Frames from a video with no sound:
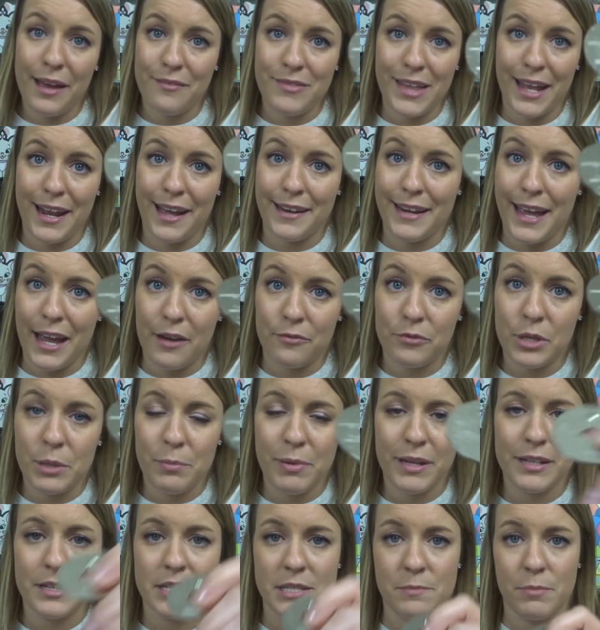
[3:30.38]
have that on every
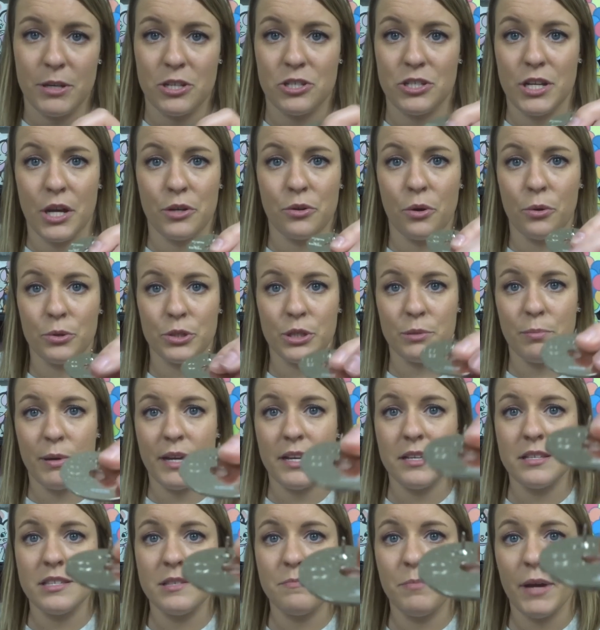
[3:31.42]
pin, especially on older
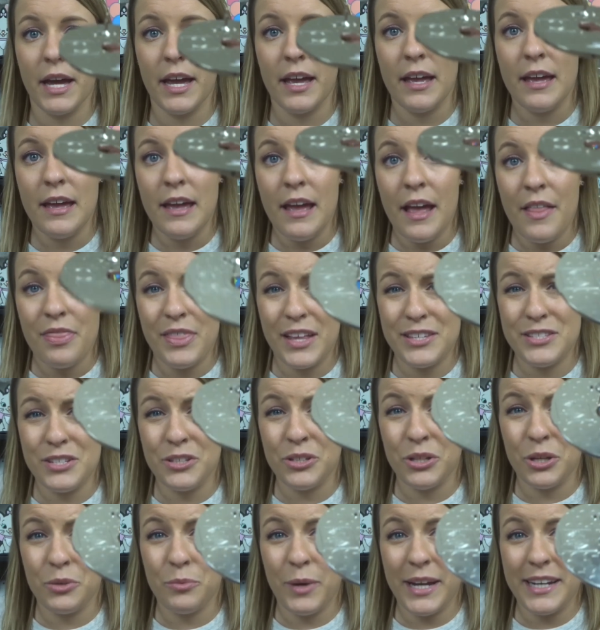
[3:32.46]
pins, but that's a
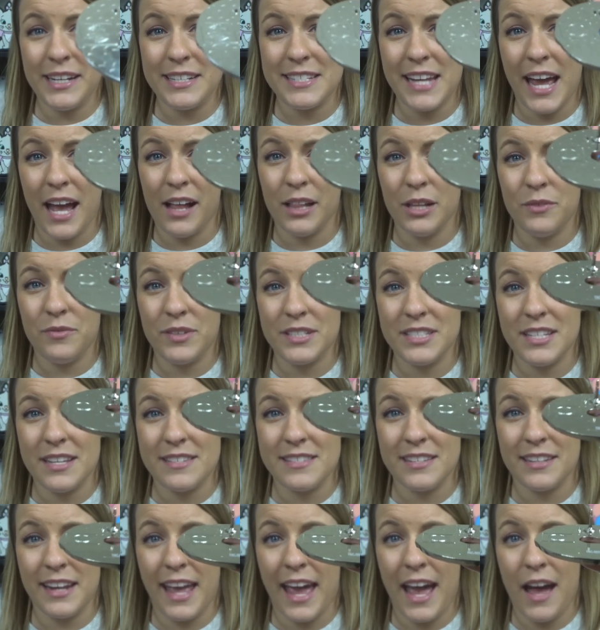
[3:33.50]
good way to tell if it
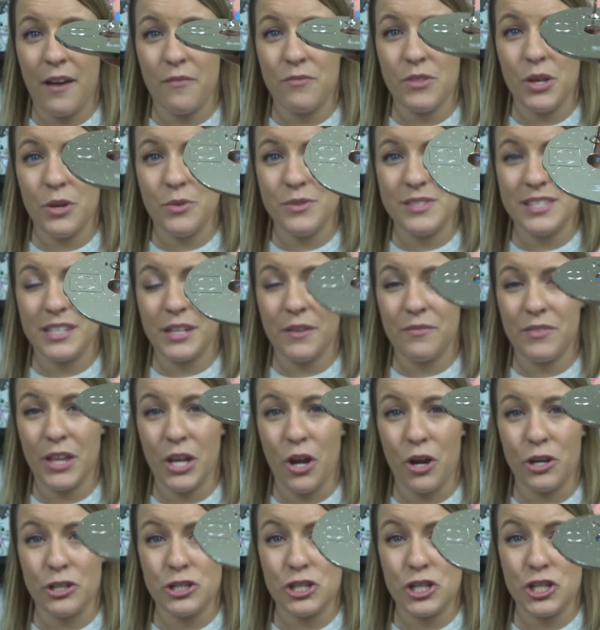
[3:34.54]
doesn't have those and if
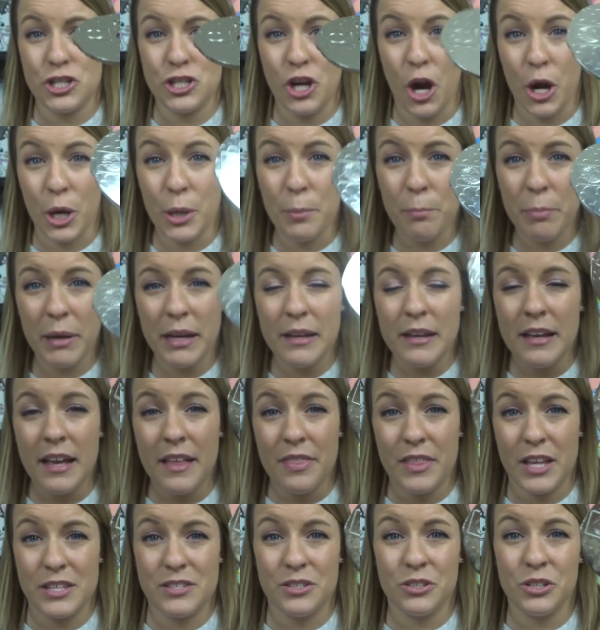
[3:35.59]
they aren't sharp,
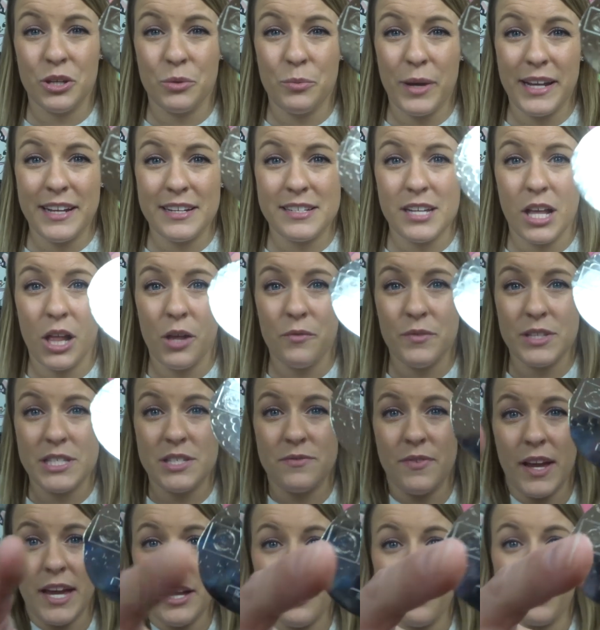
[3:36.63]
that's a good way to tell if
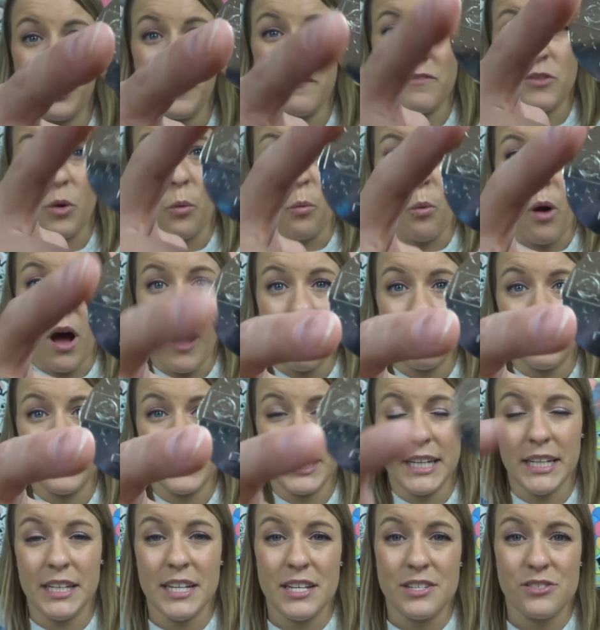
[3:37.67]
it's fake or if the
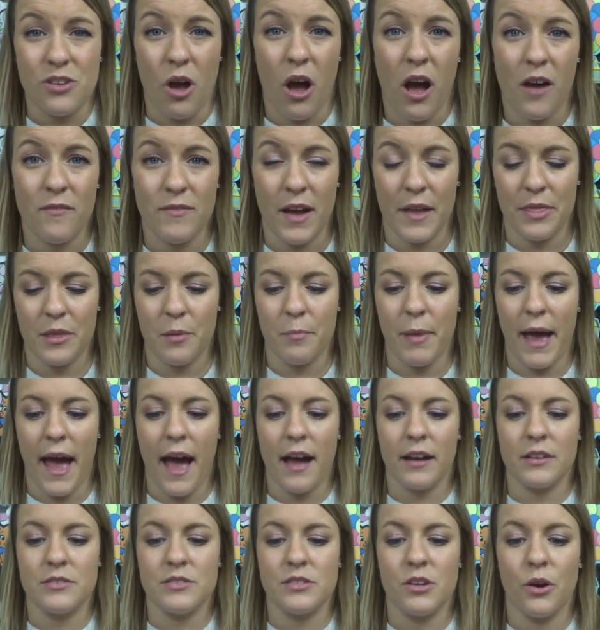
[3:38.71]
waffling is off on the
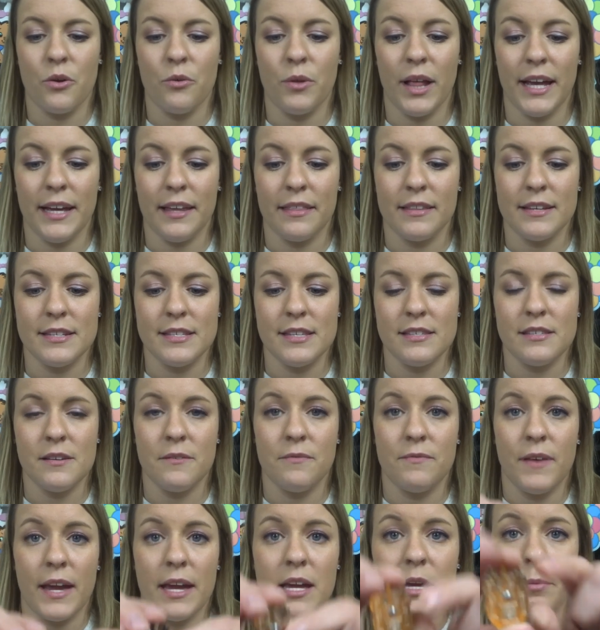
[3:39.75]
back. So like this is a
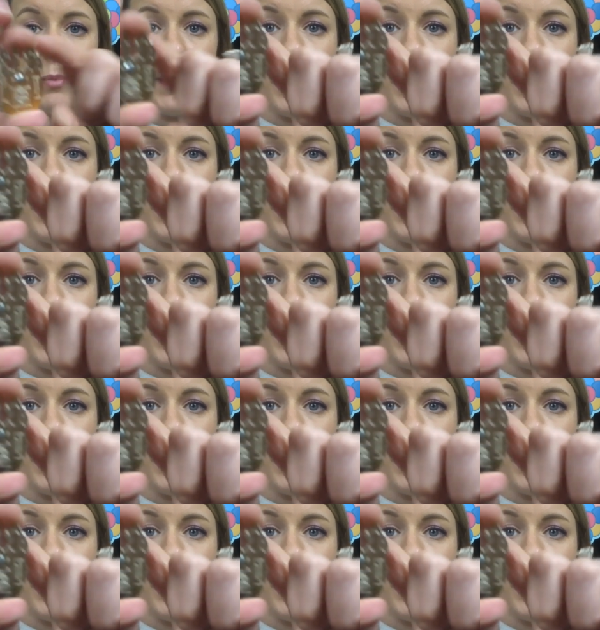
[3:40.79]
fake